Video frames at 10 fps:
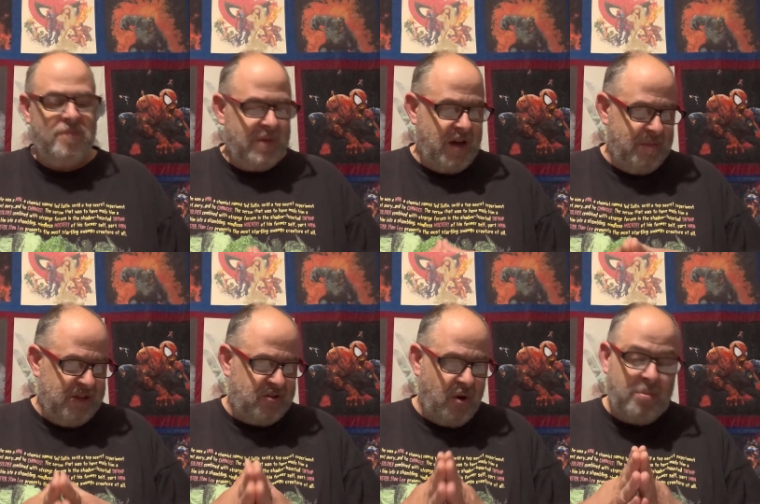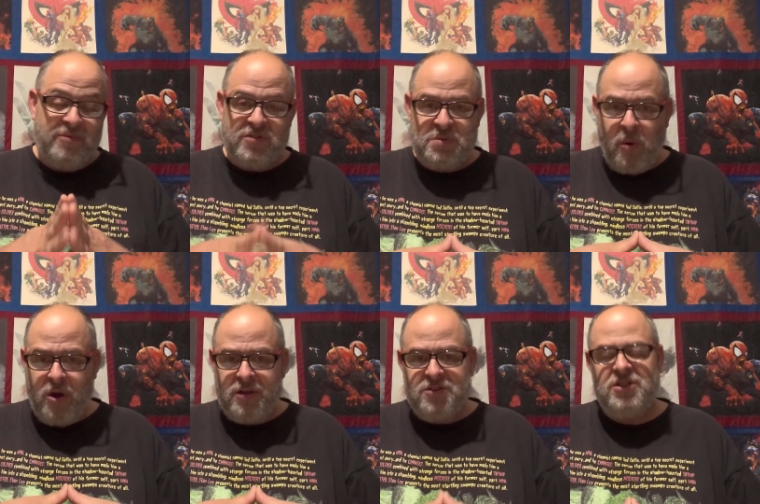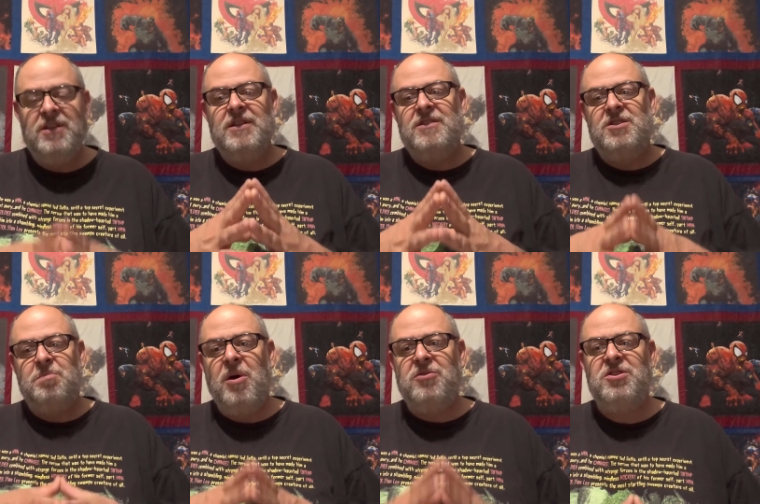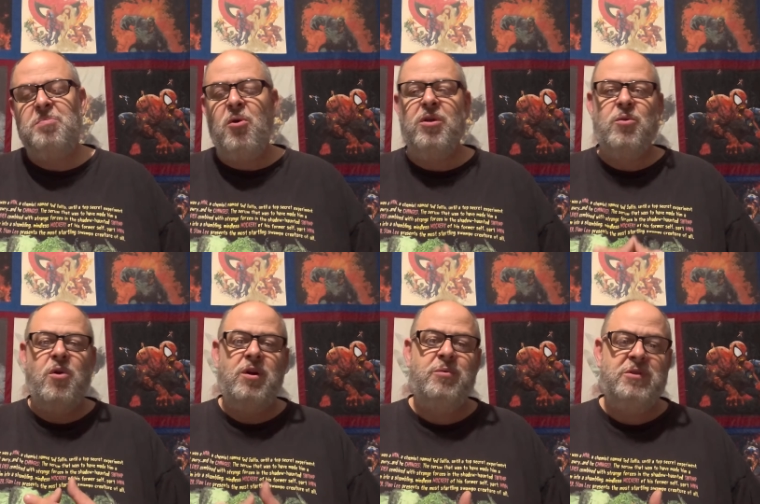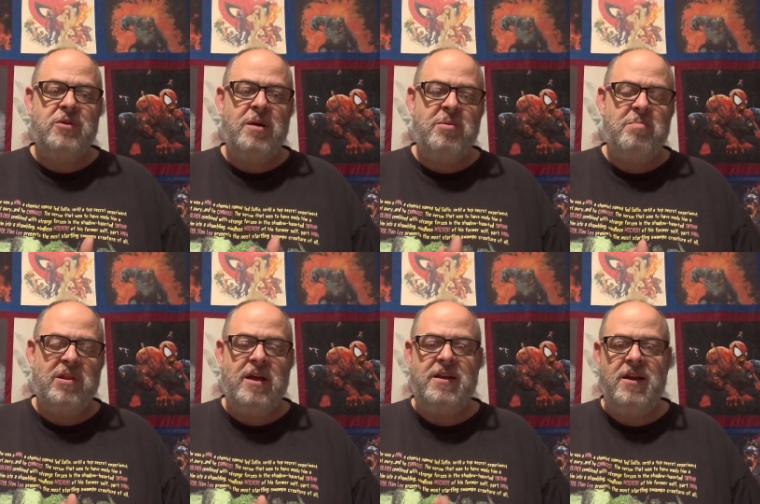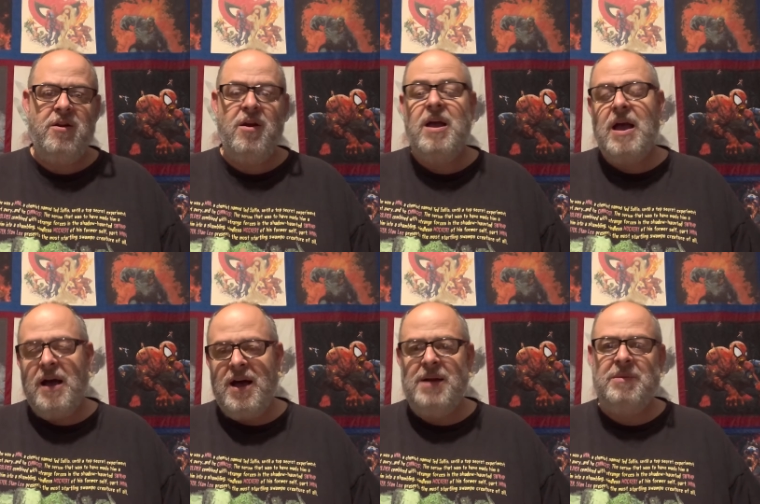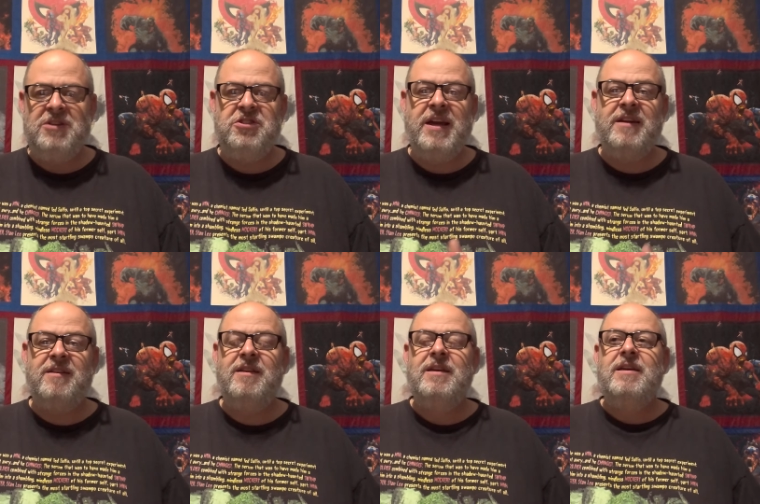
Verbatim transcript: Comments are open for spoilers. Just post a spoiler warning. We try to be polite here on my channel.